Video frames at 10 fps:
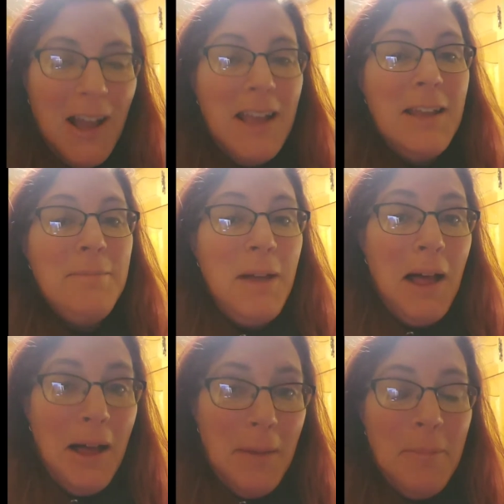I am
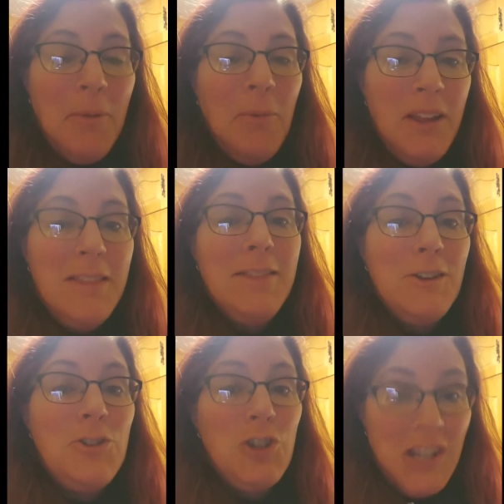up with
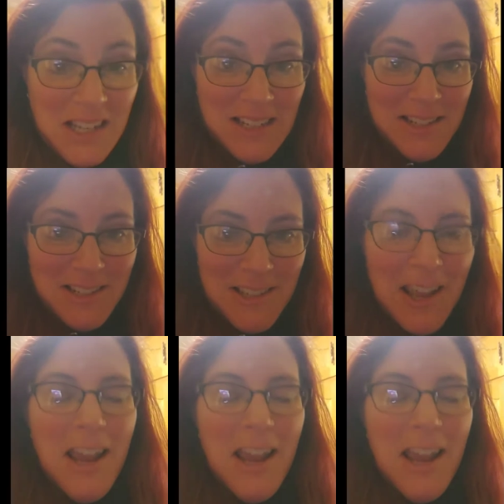the chickens.